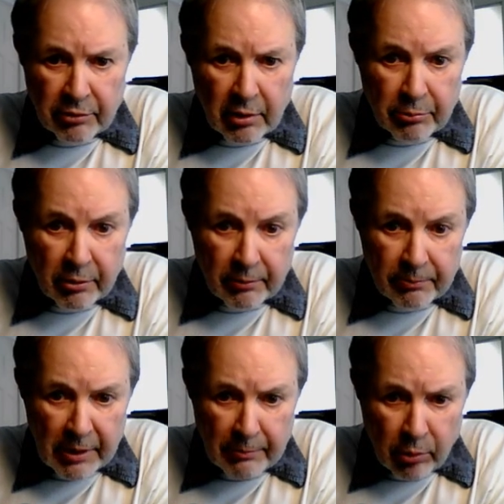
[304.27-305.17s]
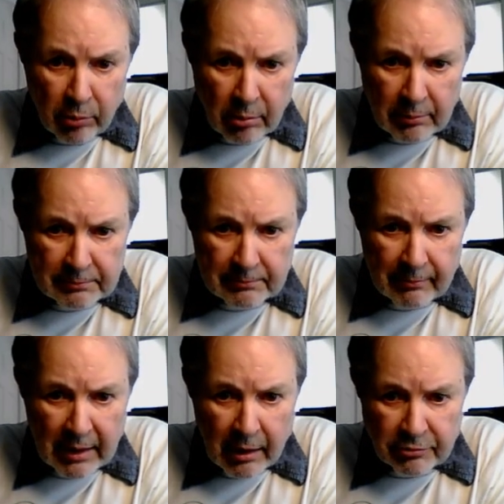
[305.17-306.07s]
the number of people
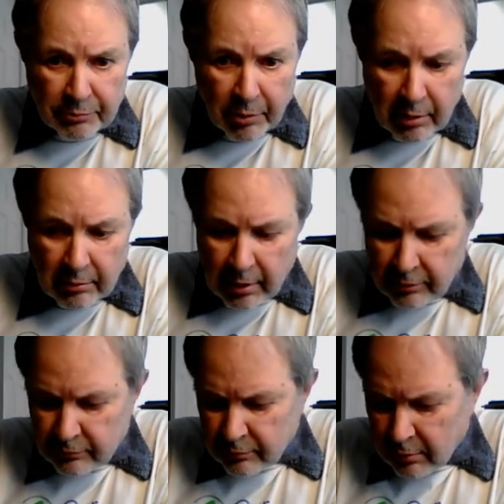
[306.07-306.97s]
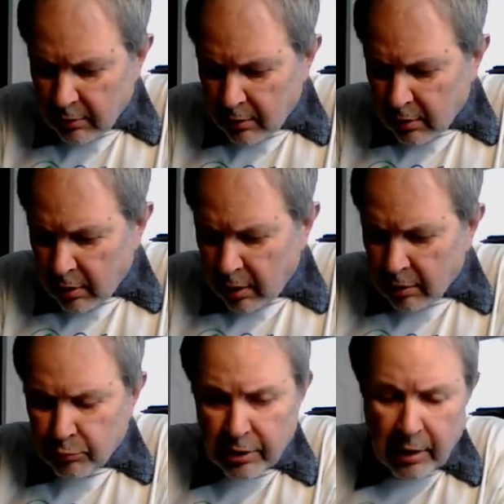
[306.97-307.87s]
as progress,
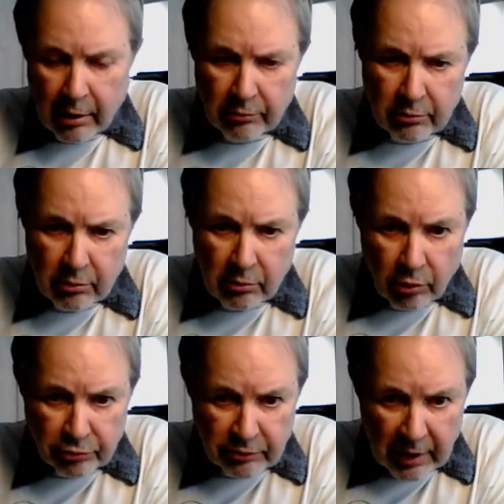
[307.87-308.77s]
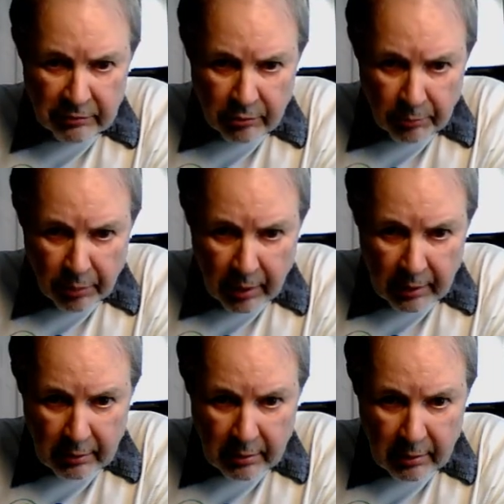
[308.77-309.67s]
and we count gross national
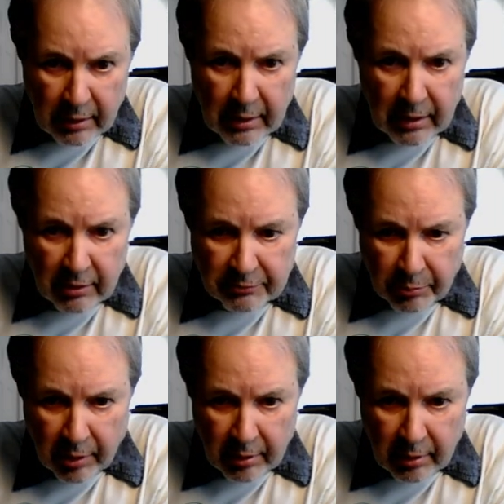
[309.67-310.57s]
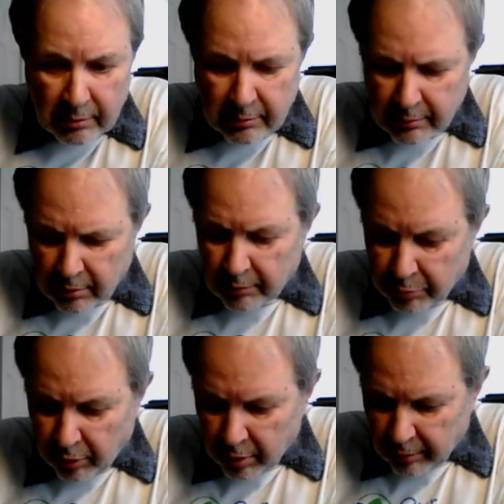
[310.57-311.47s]
product as product or
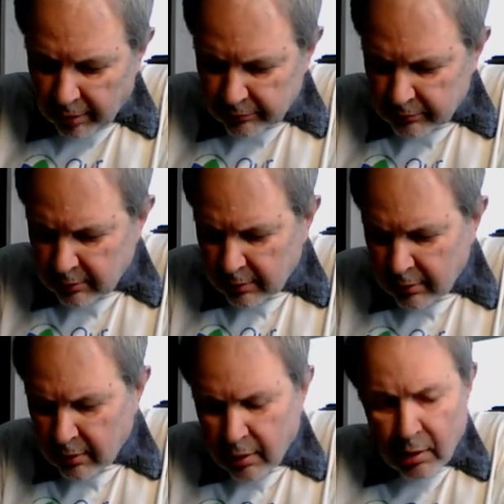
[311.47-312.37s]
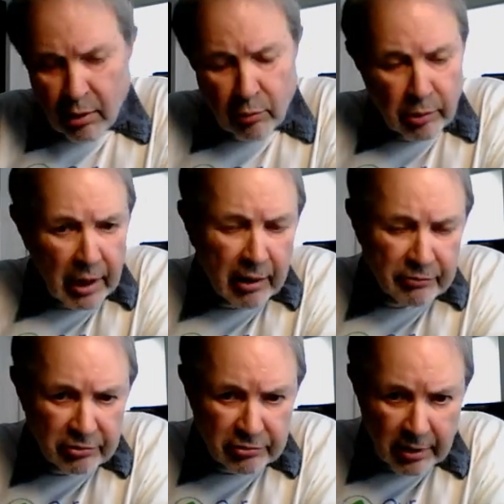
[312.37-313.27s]
progress. We
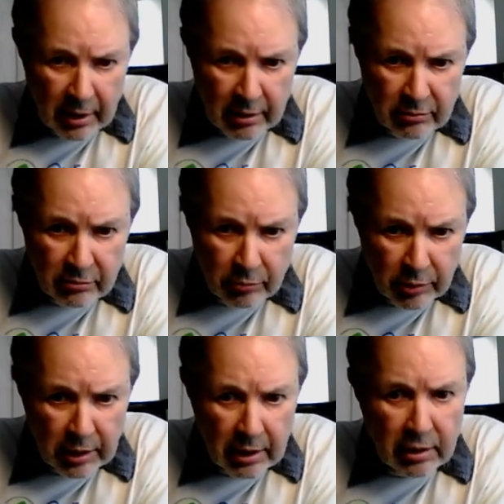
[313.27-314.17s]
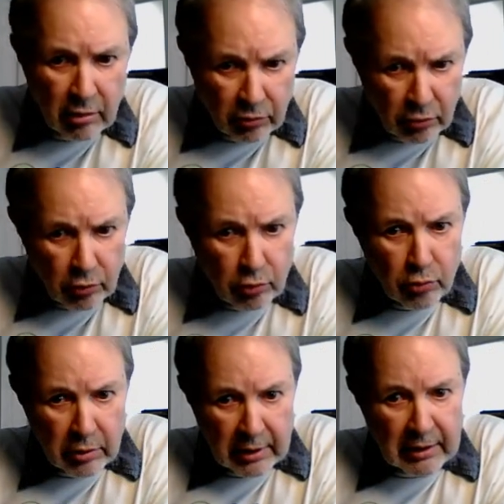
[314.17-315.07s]
have to change. We need a
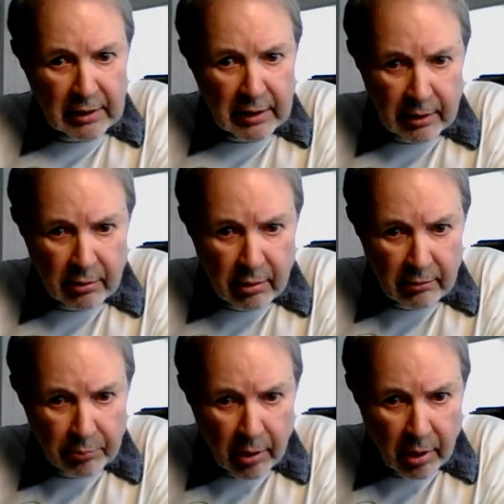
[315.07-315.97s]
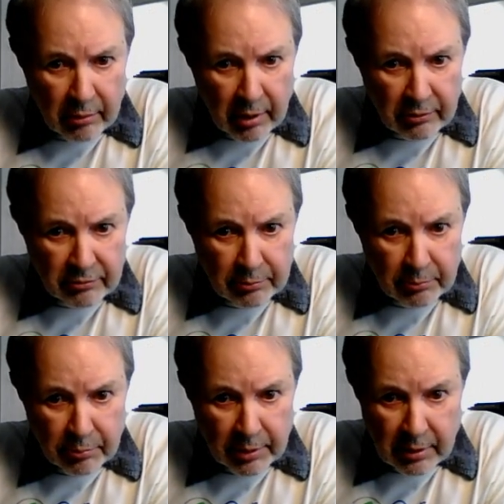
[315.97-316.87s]
new indicator of progress
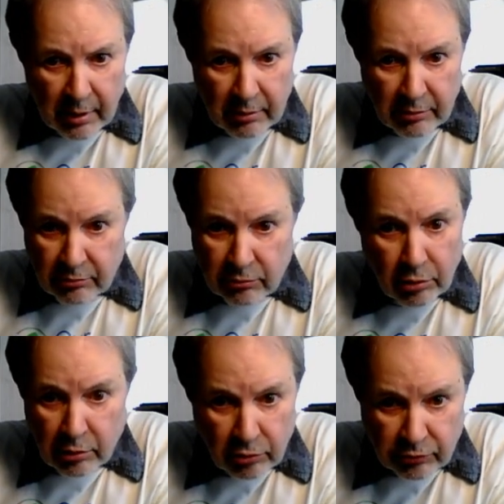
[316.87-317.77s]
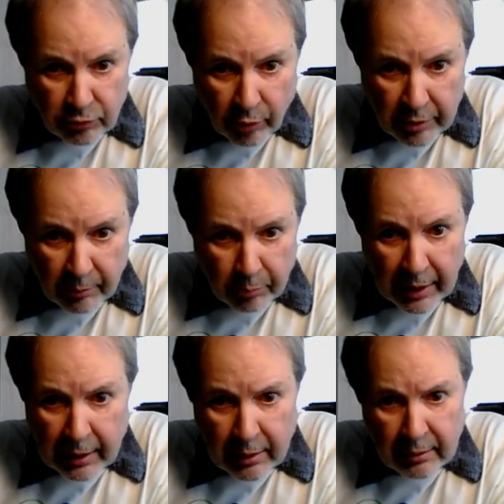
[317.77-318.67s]
because you can destroy the
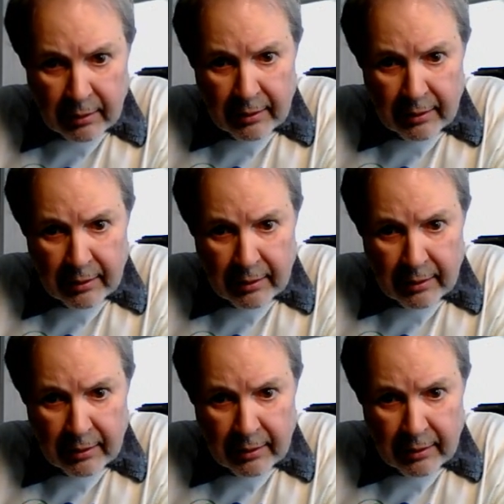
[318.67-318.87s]
planet